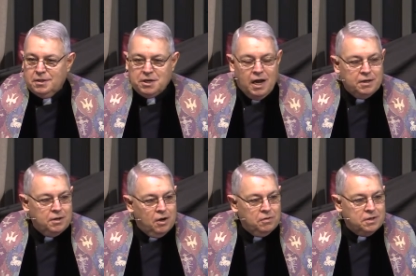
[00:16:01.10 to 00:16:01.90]
John,
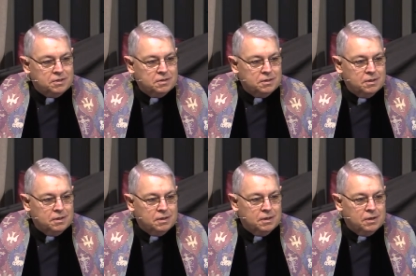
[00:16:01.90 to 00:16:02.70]
you know this,
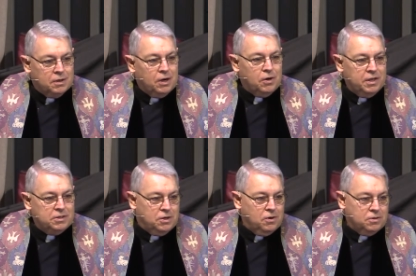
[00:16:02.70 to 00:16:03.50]
gir
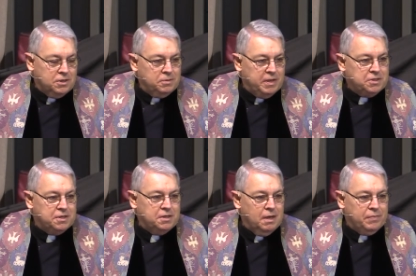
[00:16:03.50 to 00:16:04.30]
these girls that have been
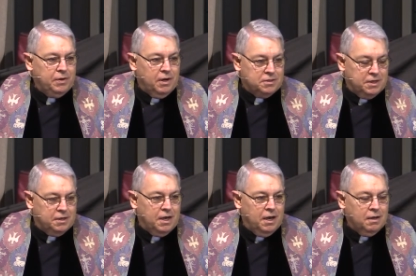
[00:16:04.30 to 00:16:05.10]
sitting up here? I
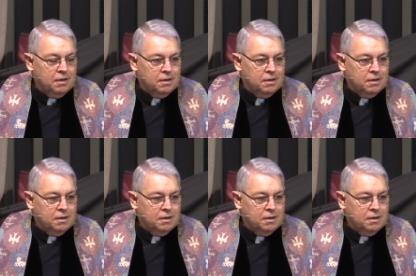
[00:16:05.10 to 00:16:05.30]
said, Yeah.